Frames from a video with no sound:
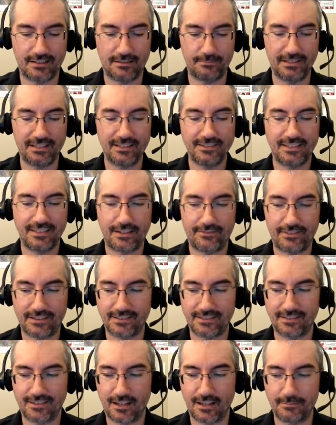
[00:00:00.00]
because
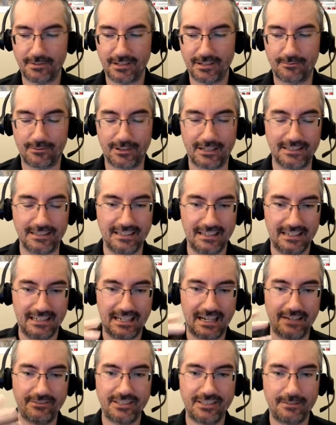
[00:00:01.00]
ZFS is copy on write,
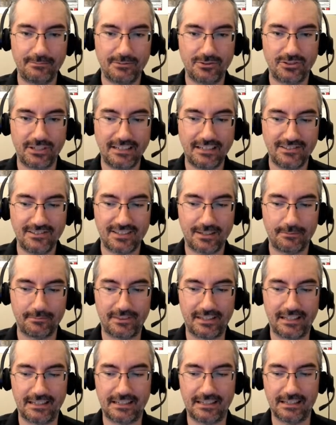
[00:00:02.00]
every time you change
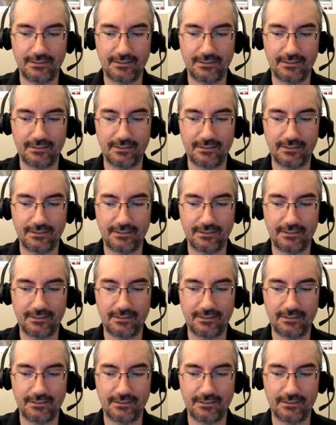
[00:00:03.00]
something,